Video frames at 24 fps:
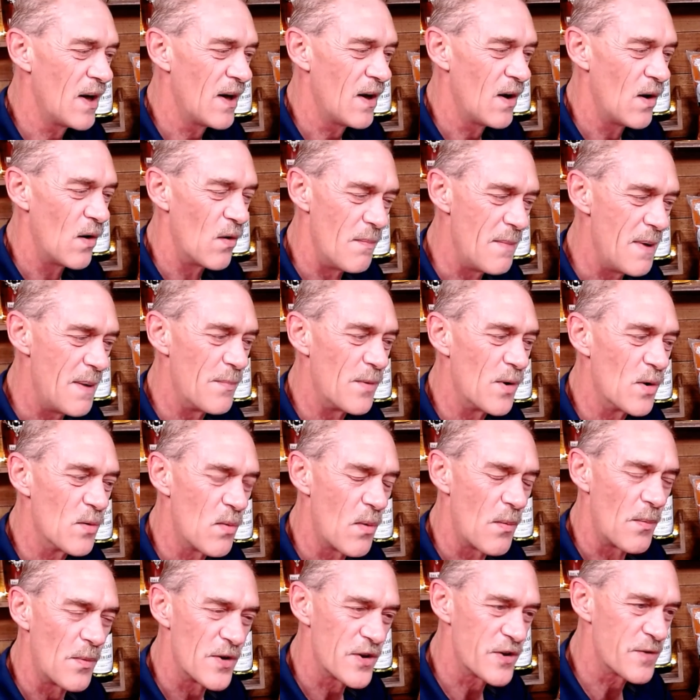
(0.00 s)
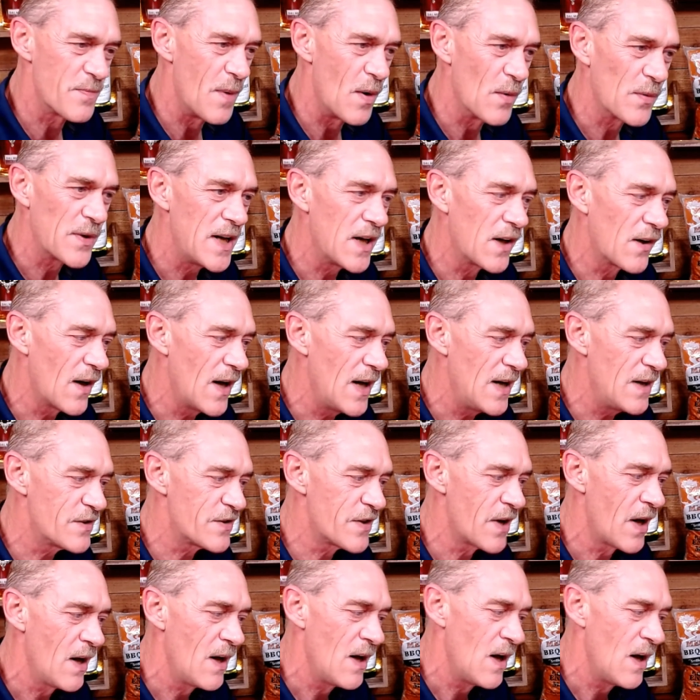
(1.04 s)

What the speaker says: Remember, when we're smoking grains,